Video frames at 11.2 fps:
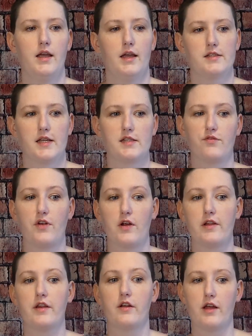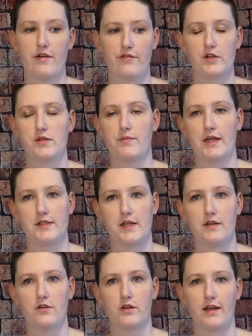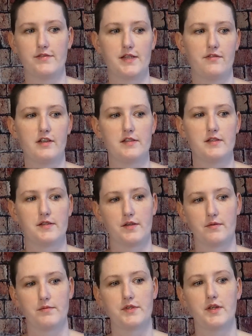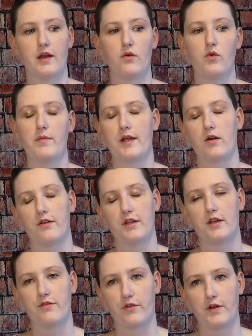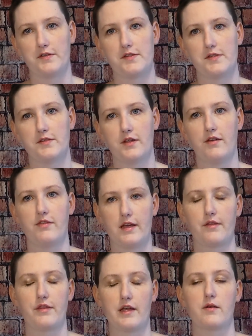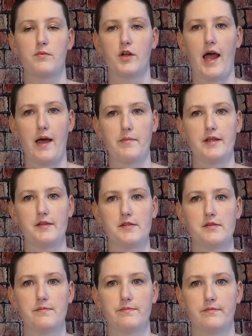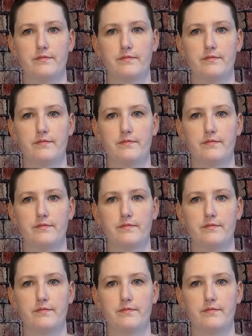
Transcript: It takes very little effort to maintain your life safety systems, and it will make all the difference if the unthinkable happens.